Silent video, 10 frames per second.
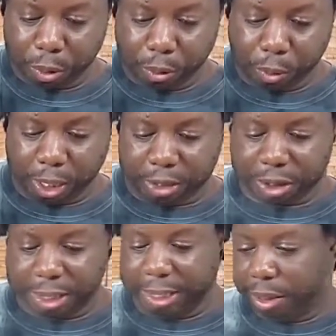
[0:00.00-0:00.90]
we're
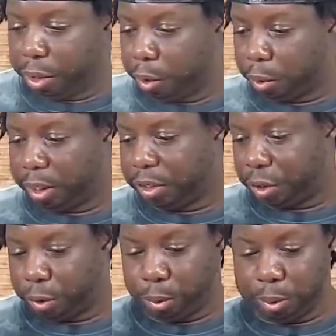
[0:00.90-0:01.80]
actually going
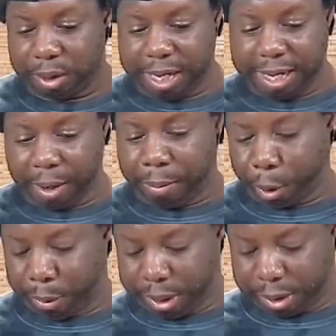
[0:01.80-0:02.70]
to take a
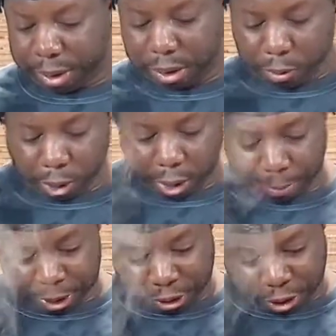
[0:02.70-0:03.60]
moment where I'm going to